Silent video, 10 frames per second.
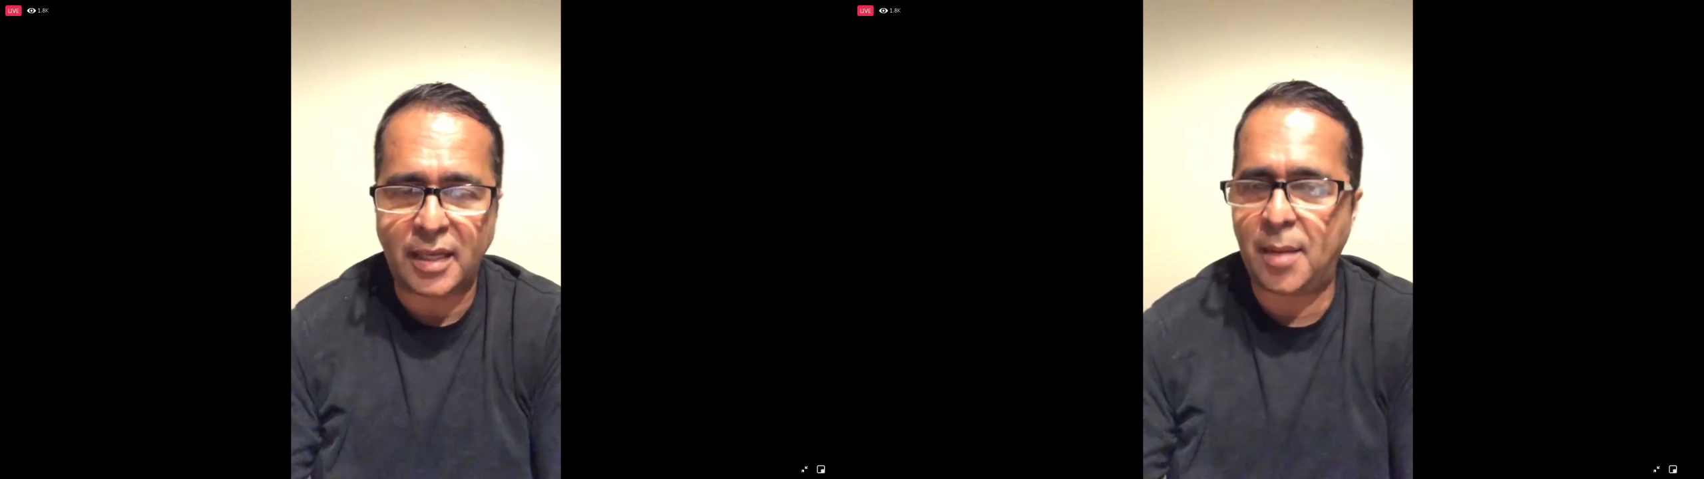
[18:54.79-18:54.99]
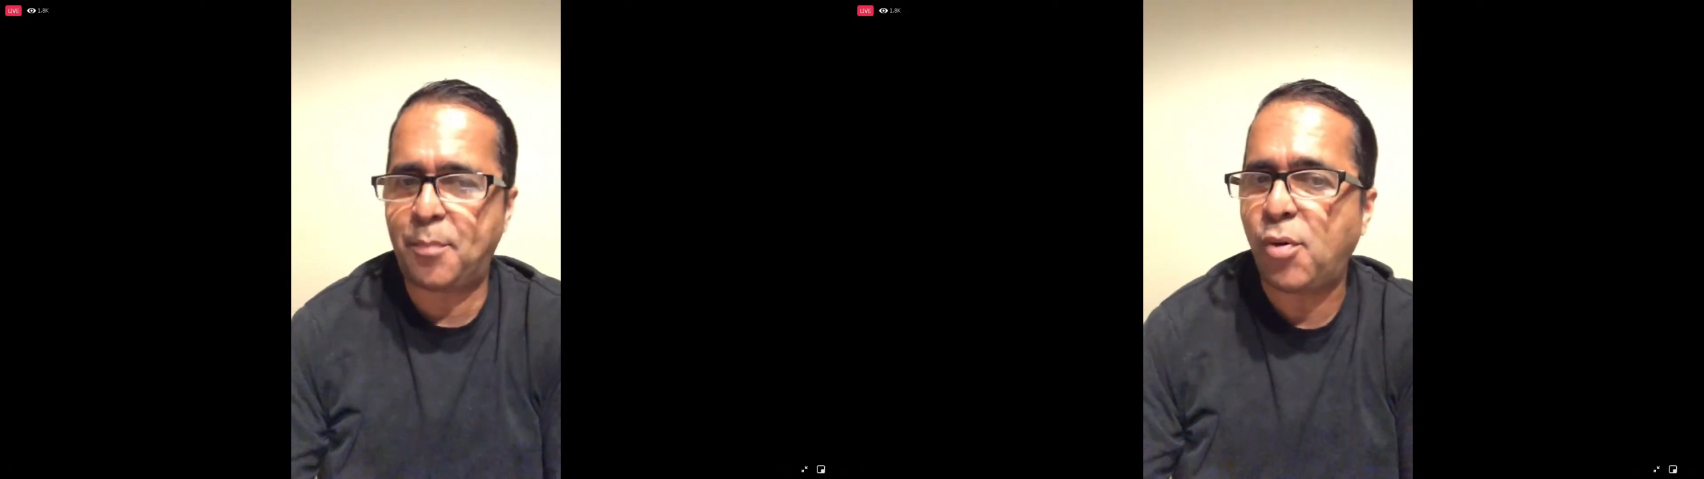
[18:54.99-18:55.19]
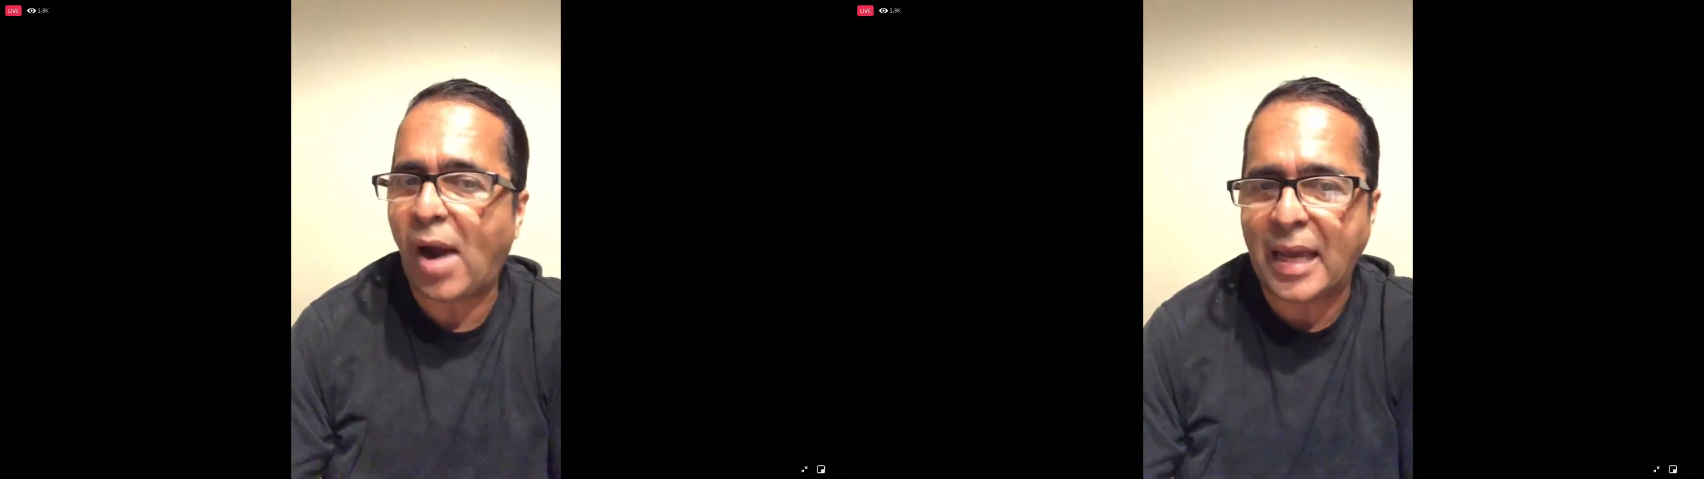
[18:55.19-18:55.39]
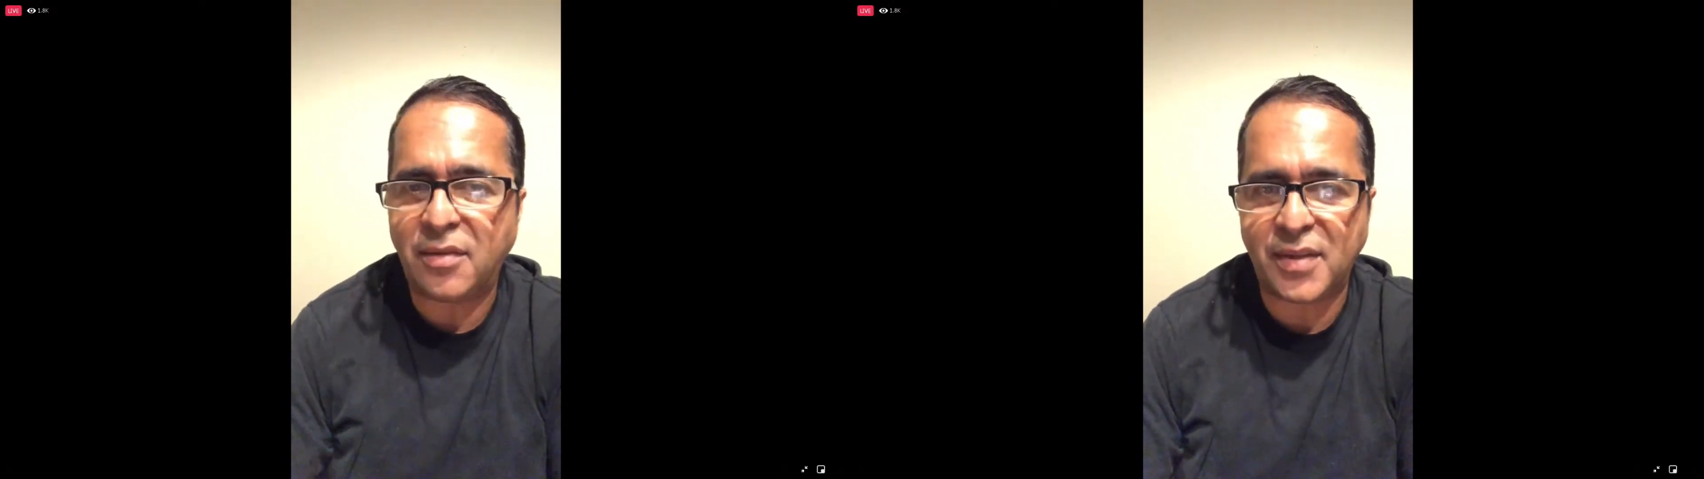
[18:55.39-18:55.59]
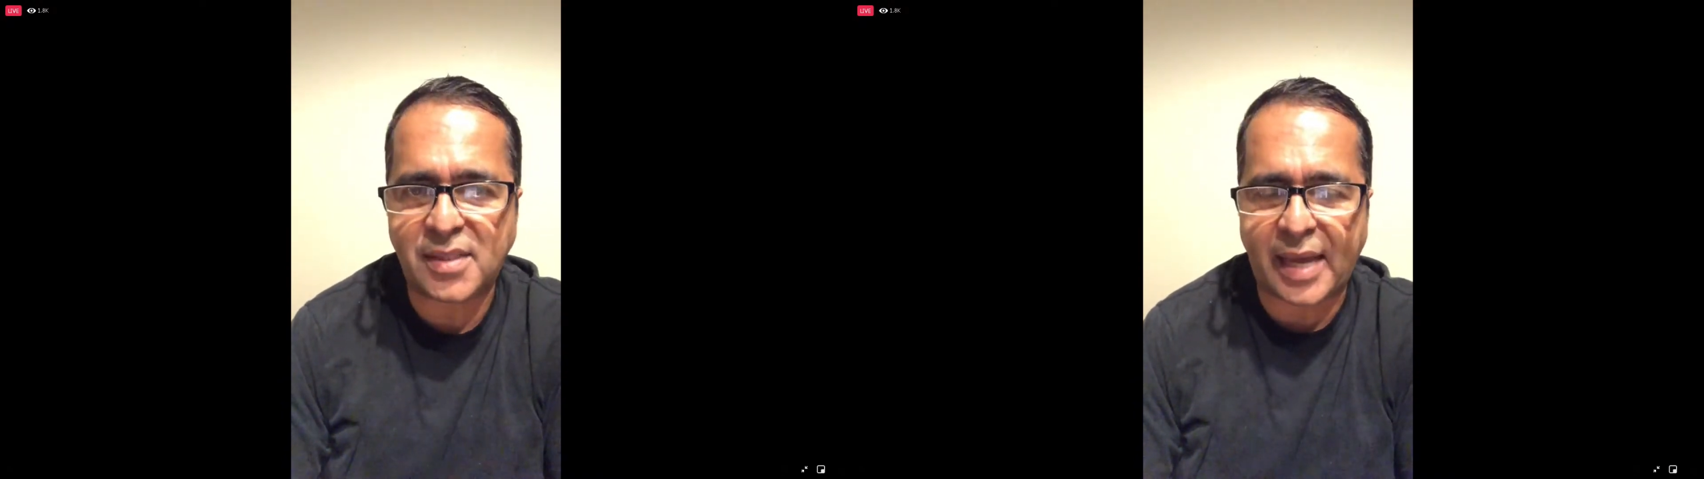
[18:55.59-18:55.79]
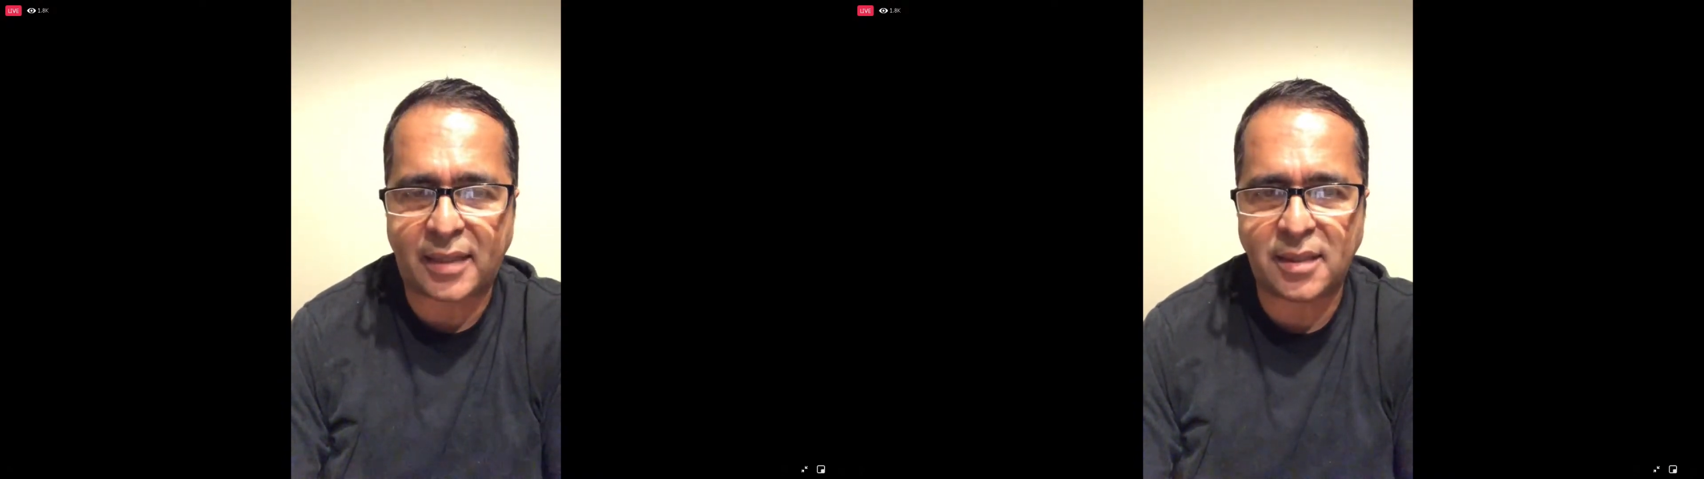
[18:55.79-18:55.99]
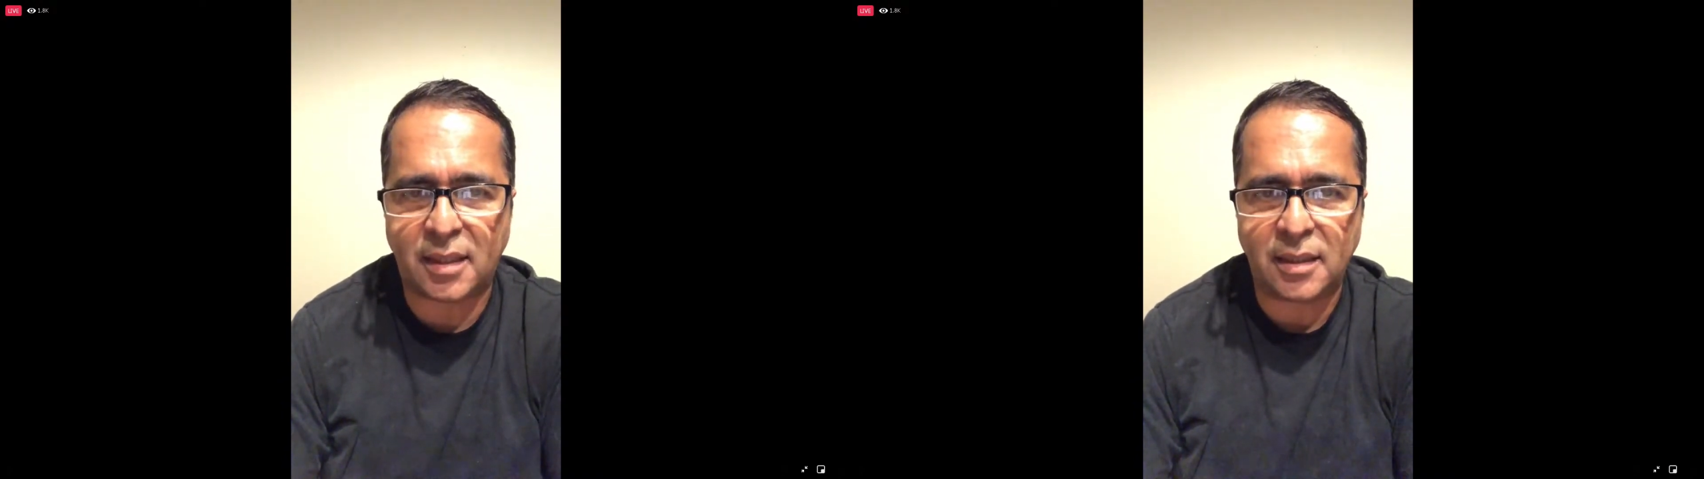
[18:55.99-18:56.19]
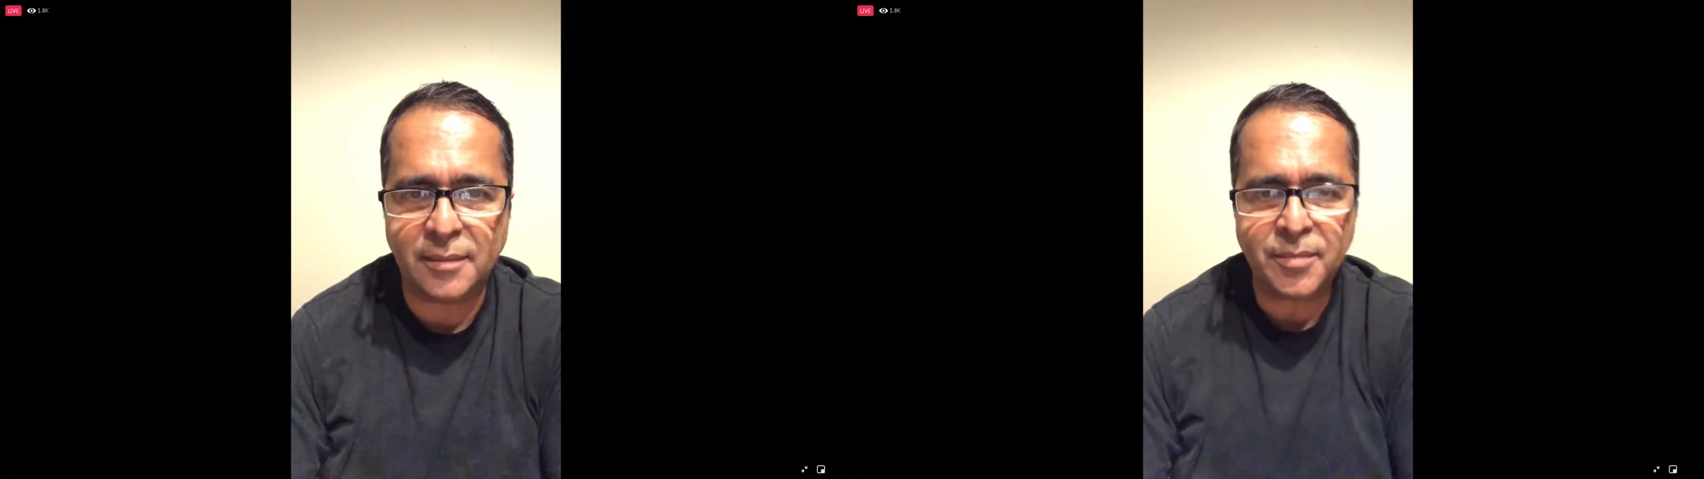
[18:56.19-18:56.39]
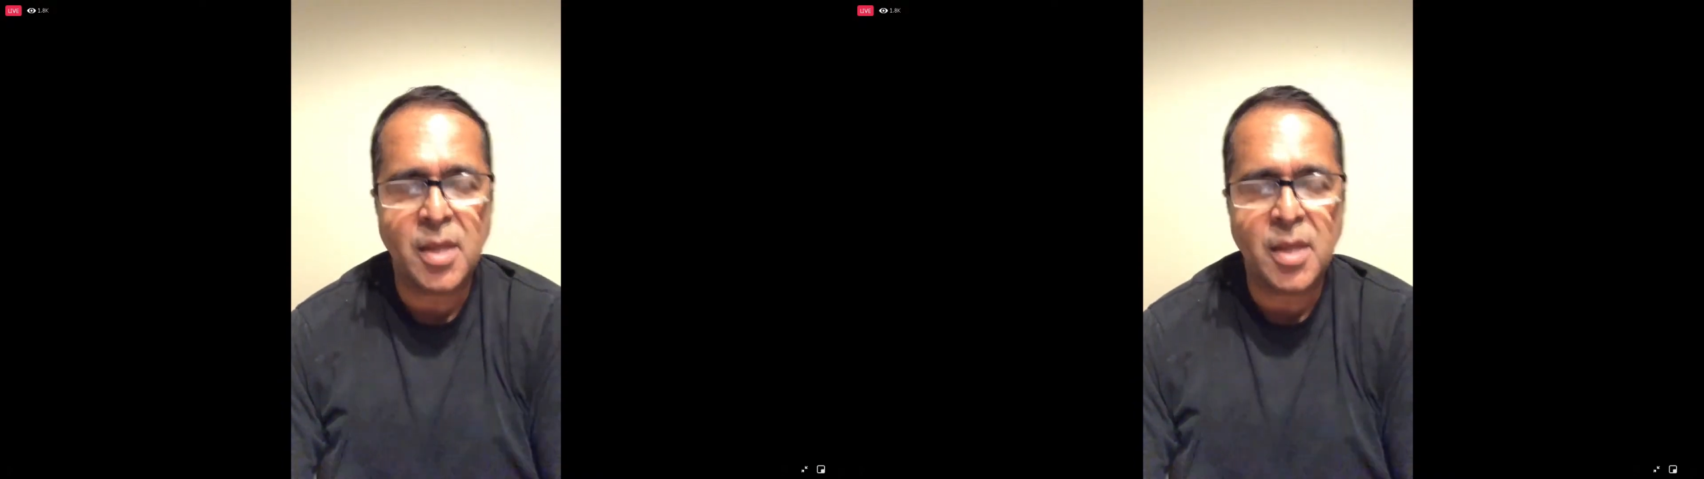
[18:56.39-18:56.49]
in the private sector.